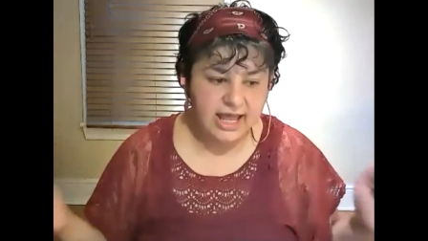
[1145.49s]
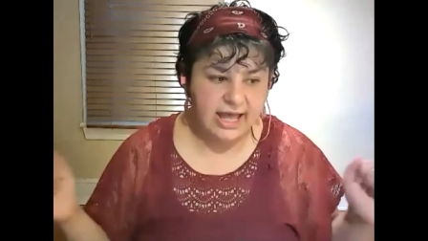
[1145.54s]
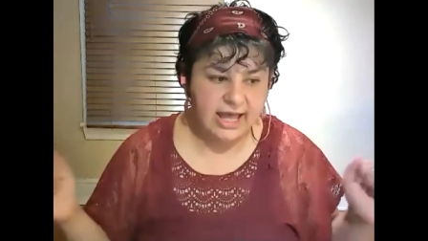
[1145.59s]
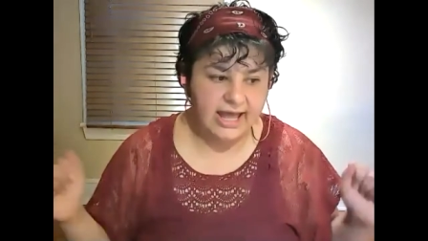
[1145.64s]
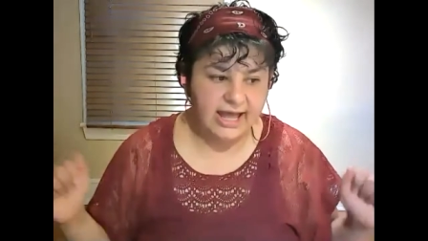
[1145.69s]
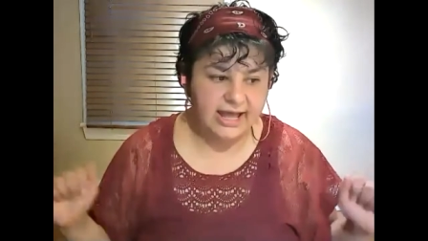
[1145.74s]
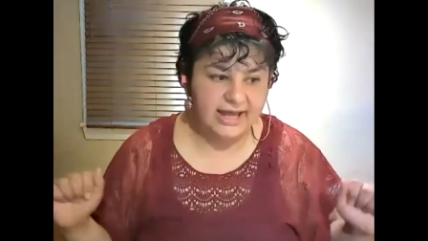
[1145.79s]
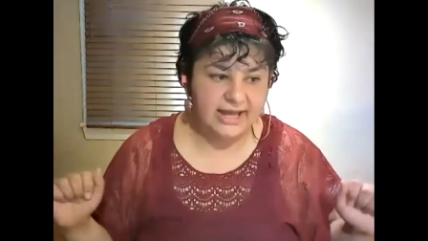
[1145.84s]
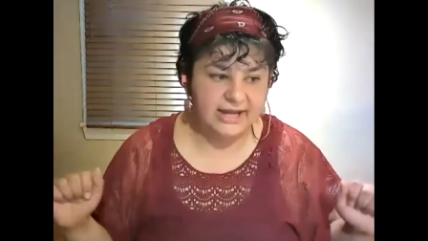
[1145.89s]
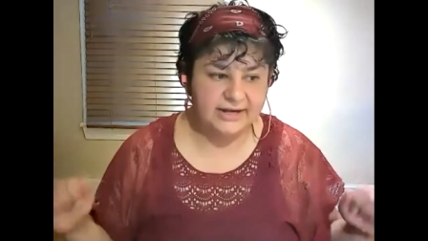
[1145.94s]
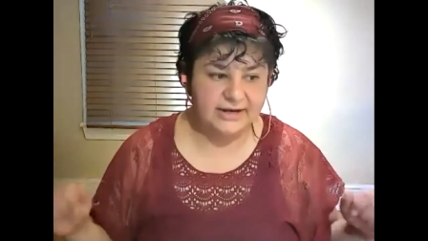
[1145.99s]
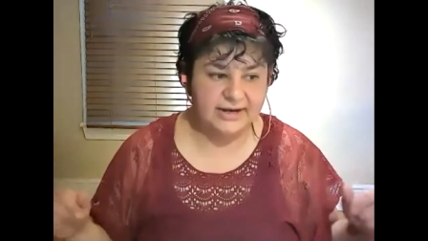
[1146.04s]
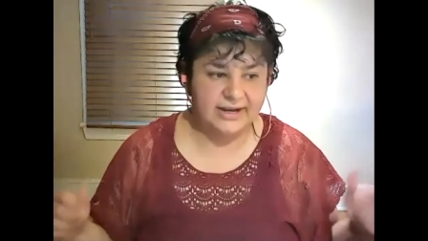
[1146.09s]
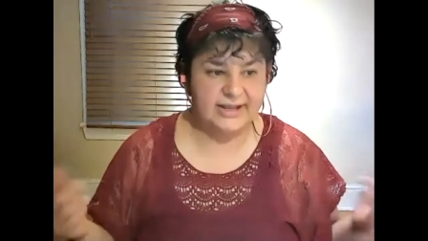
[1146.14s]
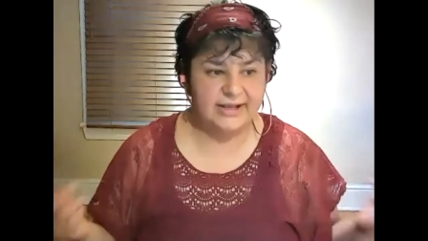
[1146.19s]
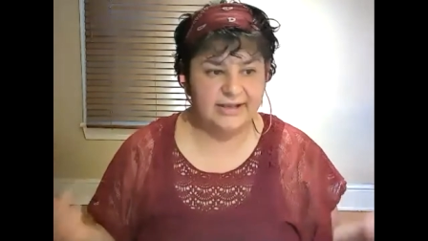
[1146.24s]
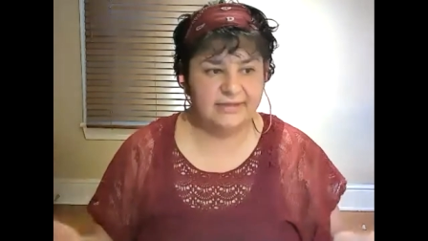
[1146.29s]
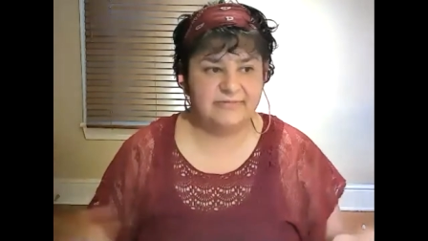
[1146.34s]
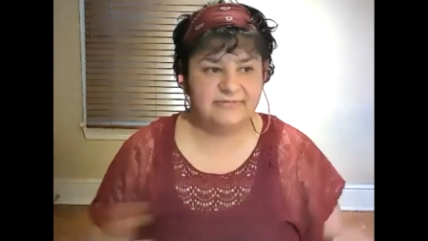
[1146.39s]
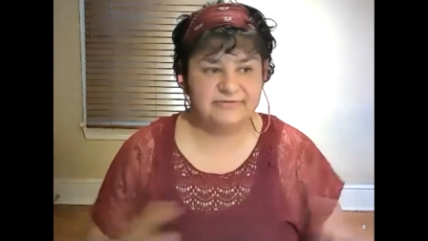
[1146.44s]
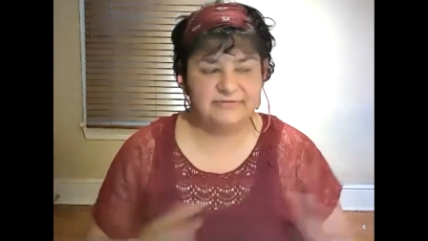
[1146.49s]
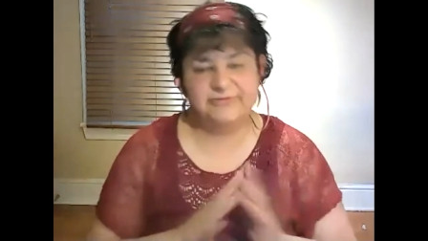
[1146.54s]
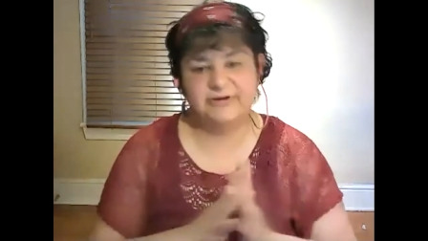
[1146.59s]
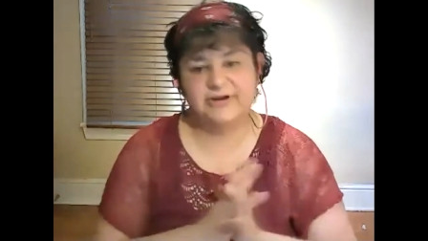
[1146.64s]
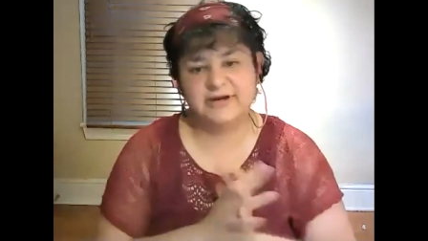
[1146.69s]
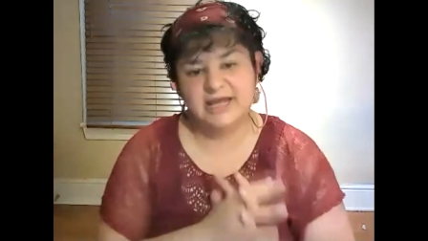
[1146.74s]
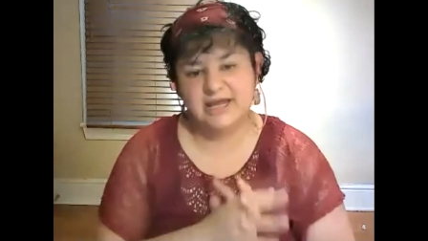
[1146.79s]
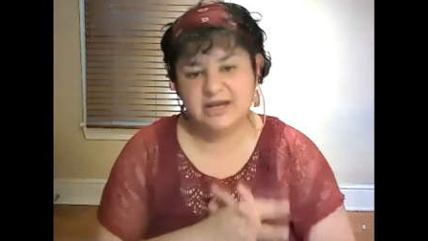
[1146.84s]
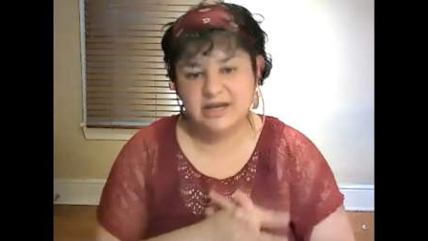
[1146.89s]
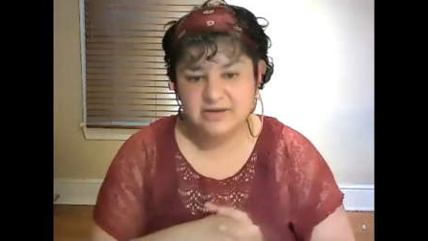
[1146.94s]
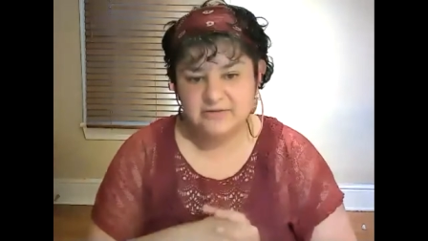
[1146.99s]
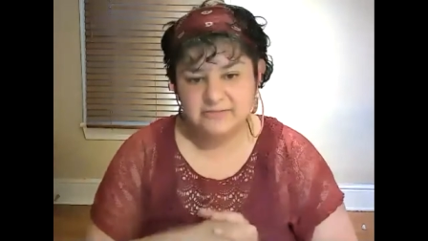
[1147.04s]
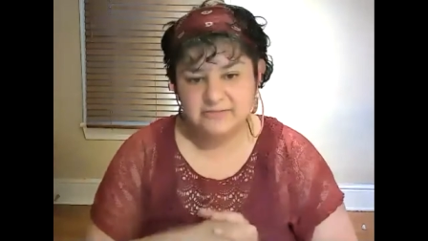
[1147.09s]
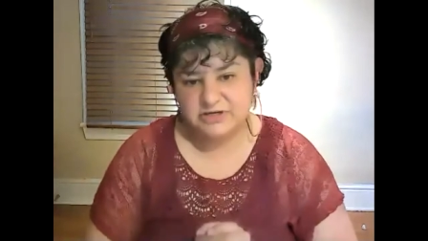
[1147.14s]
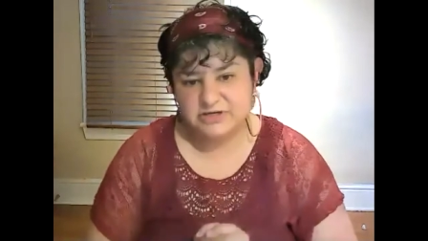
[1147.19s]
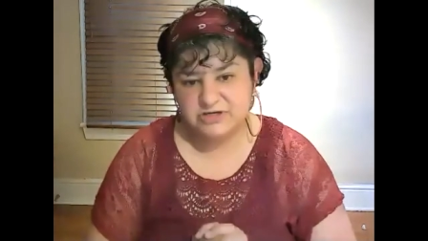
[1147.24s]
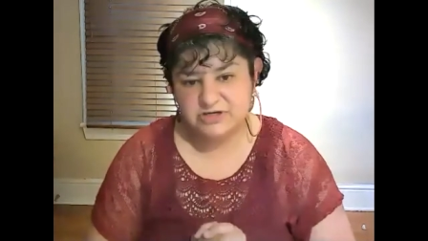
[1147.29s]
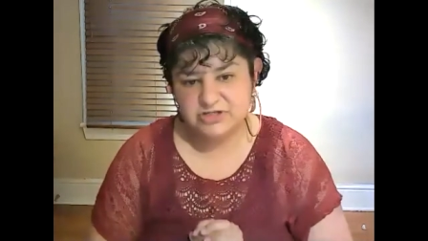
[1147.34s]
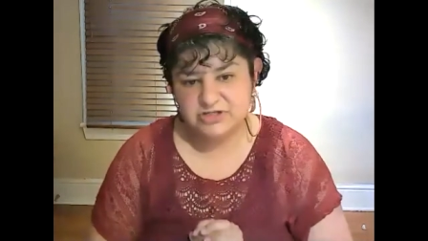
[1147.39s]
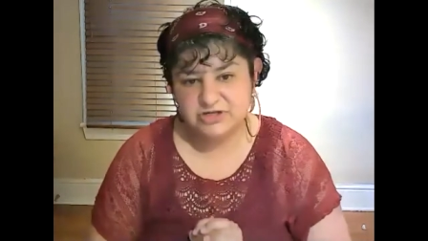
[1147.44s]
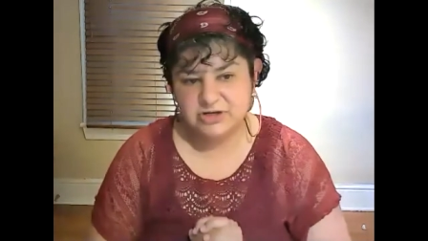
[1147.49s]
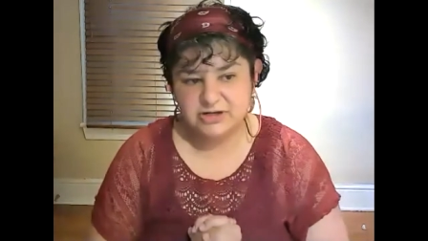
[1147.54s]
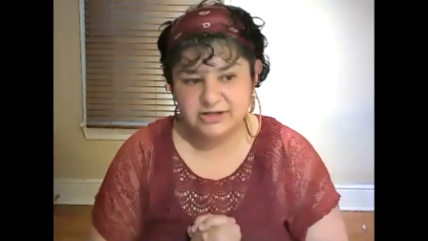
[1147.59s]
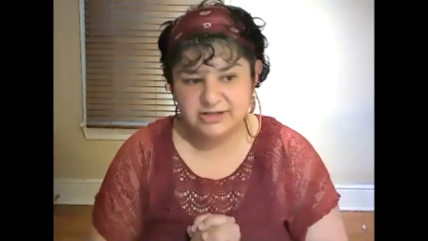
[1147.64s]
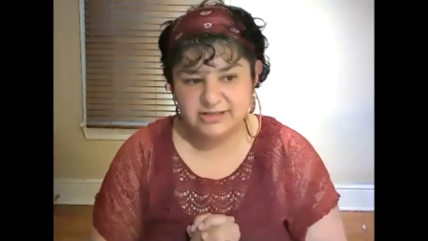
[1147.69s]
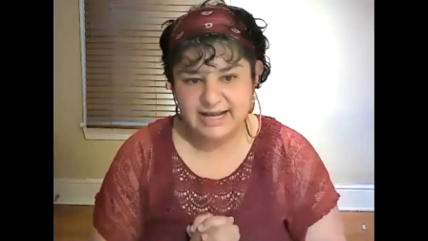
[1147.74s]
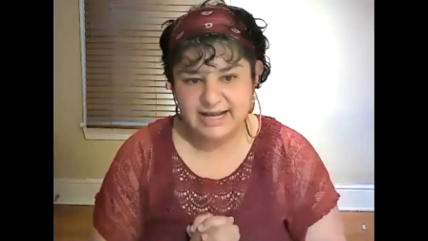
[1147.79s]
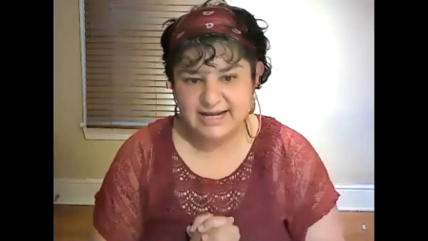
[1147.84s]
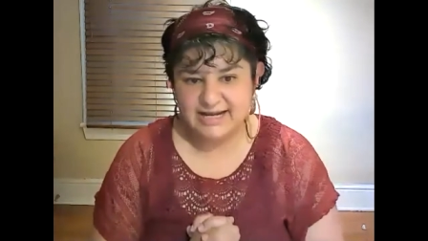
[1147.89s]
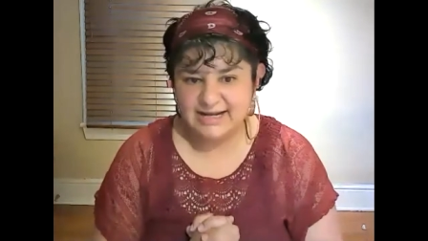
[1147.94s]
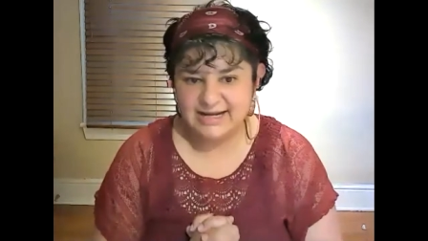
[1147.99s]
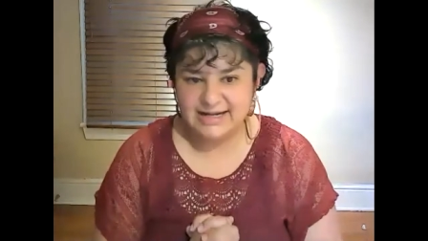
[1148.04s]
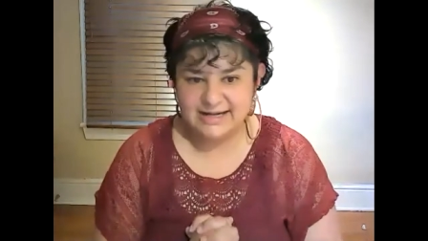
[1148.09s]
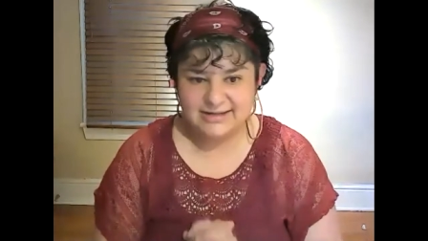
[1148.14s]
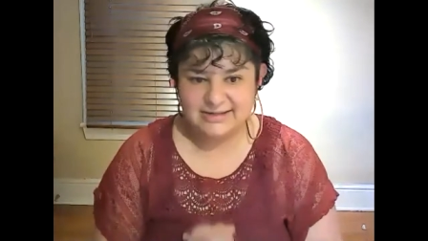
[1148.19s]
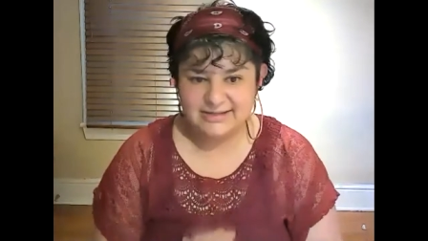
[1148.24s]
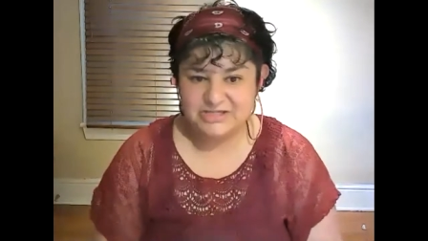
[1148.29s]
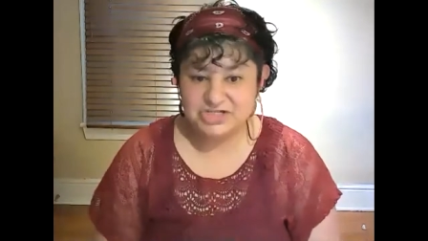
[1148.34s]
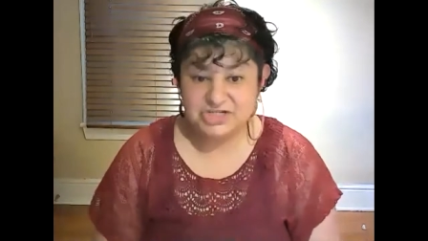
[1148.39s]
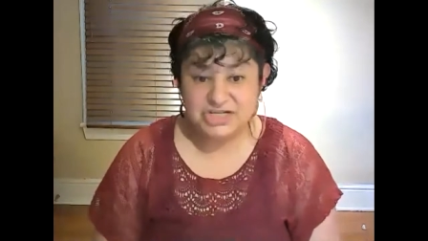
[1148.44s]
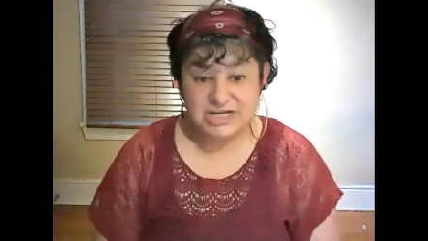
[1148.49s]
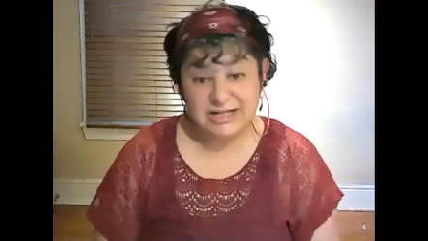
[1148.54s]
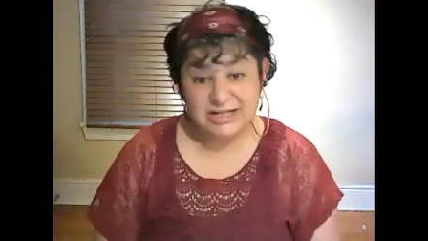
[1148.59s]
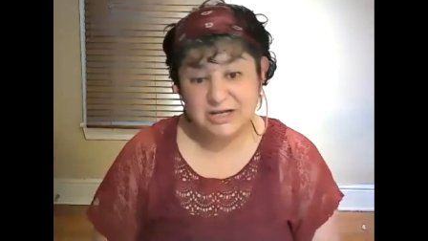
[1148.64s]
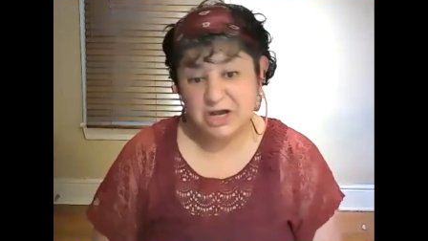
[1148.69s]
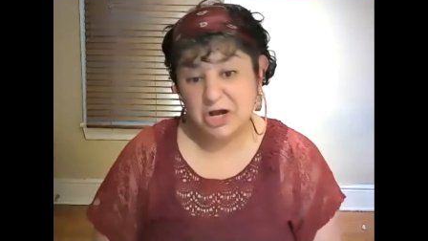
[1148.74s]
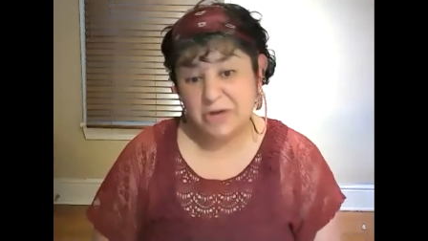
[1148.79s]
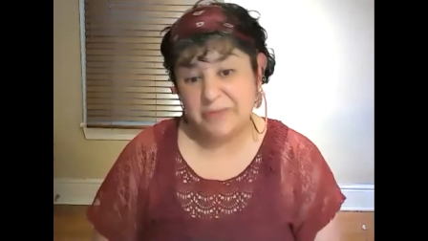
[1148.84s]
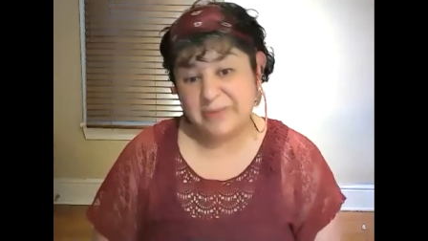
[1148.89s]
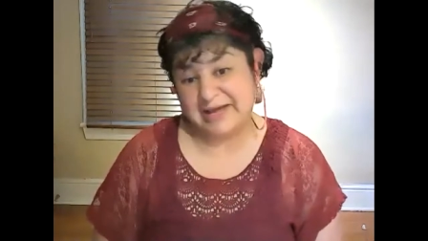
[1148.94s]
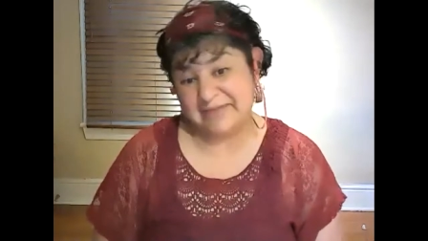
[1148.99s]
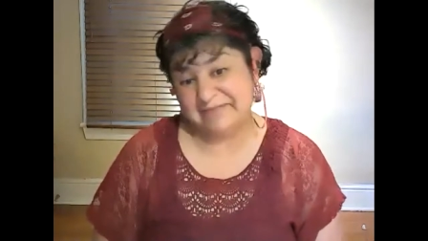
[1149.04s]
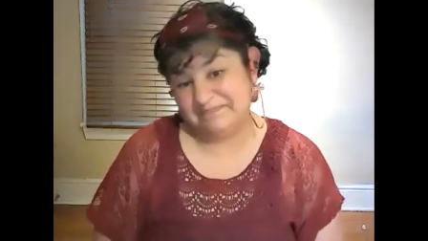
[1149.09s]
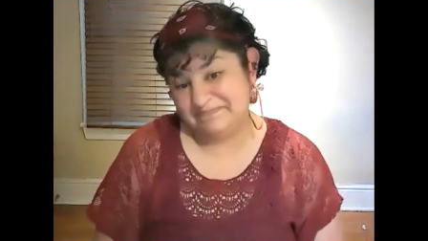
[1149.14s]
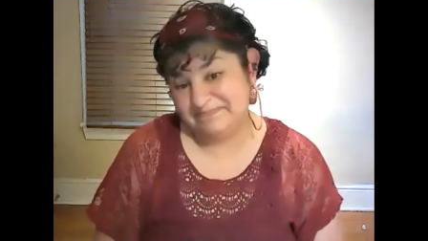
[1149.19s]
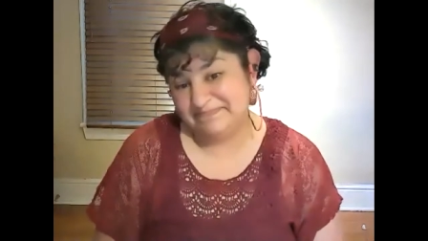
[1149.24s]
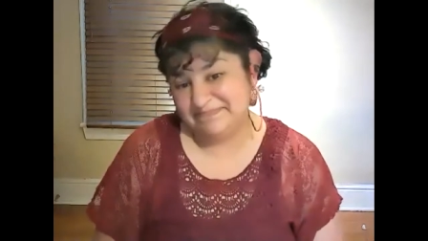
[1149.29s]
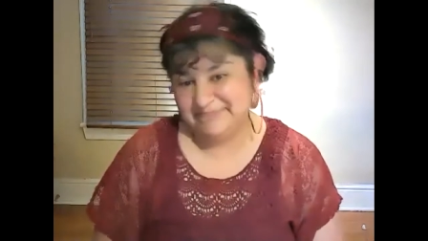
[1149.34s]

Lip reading: And funny enough, we just call that chill coma,